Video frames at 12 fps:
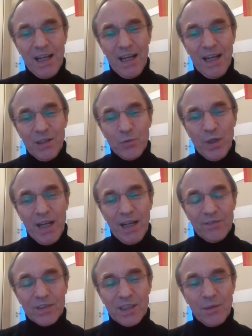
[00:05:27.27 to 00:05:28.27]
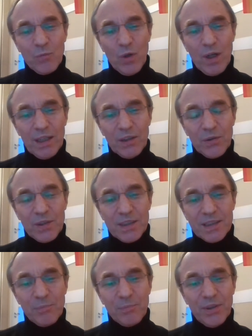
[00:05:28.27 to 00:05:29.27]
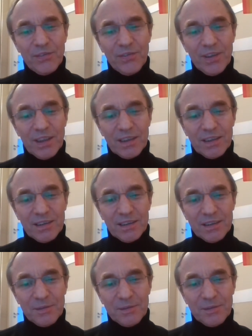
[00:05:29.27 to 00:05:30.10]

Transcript: and we have someone who is the perfect